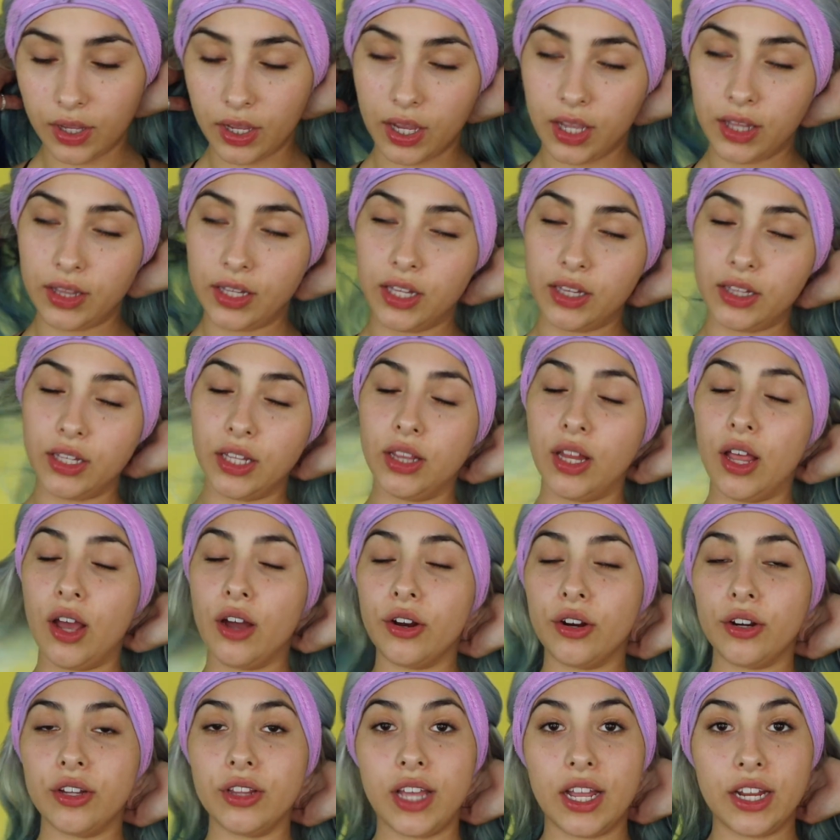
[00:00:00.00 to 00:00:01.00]
And then the
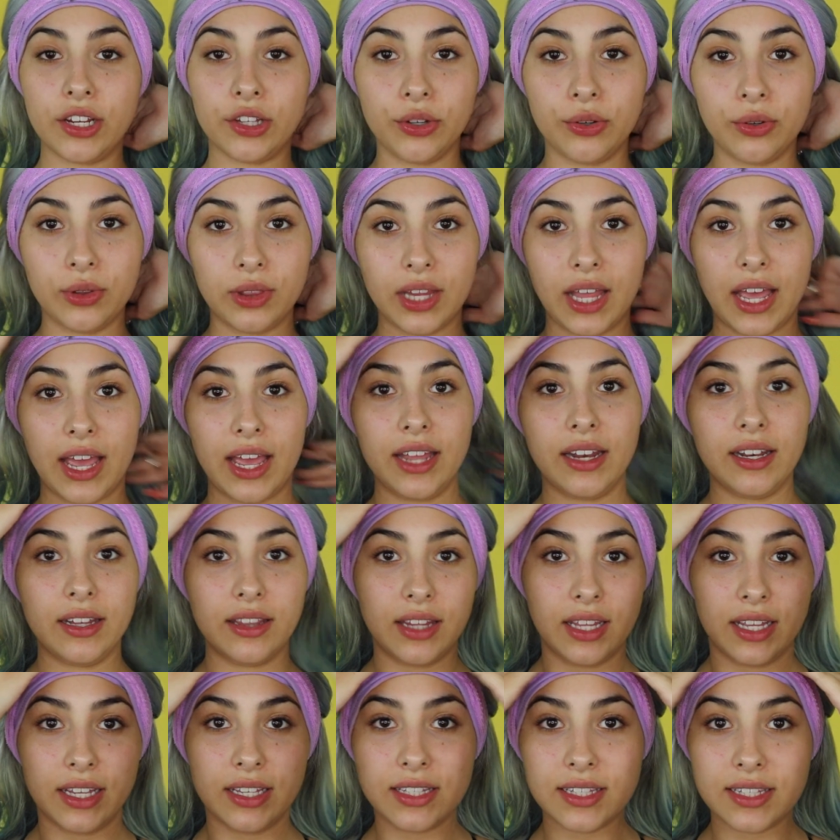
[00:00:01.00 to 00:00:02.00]
longer that you
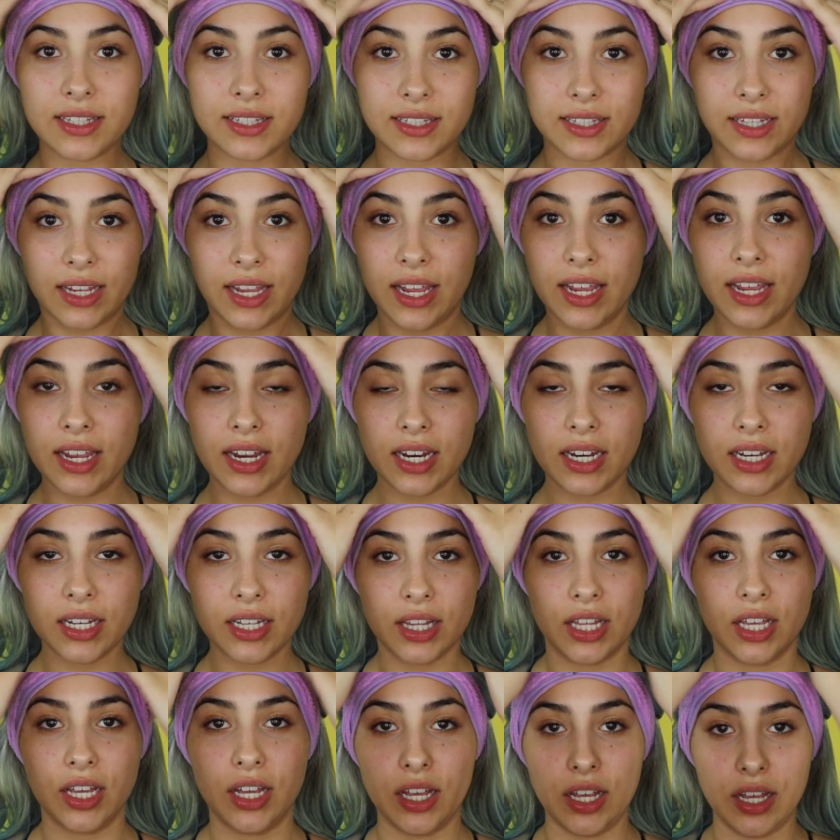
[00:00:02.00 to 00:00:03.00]
let this
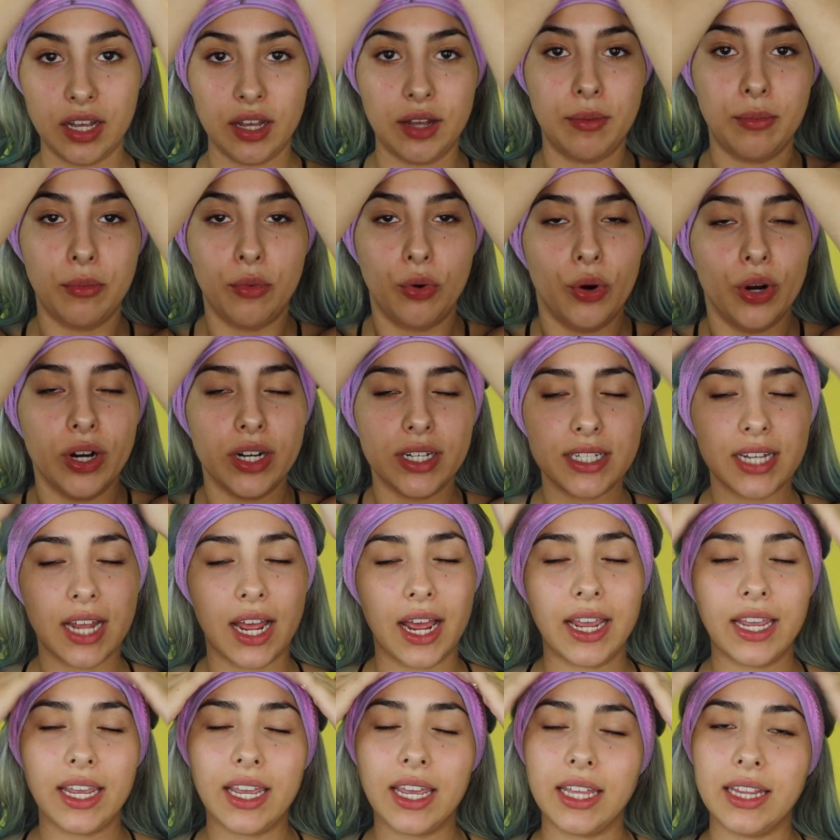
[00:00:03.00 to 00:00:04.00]
sit, the more
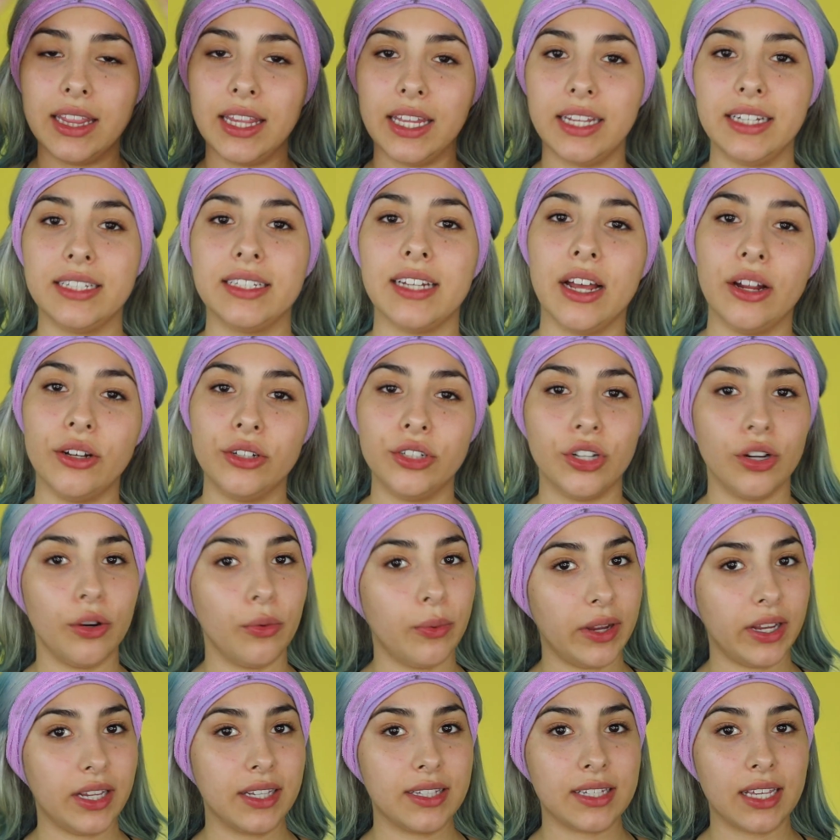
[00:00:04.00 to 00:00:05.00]
tight and laid down your
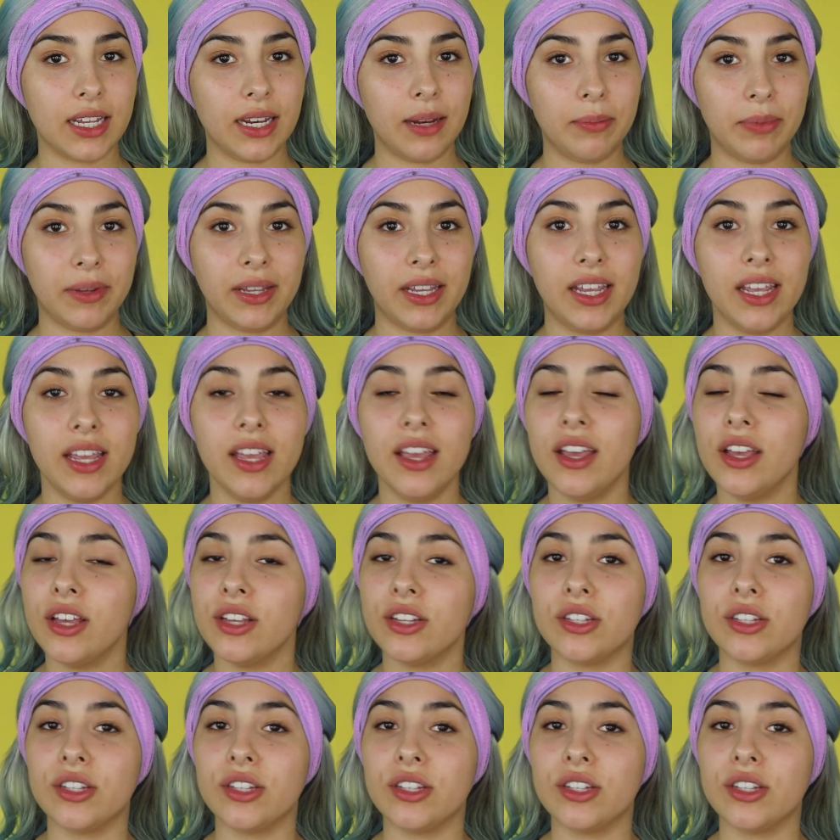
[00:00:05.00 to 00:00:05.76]
wig is going to be.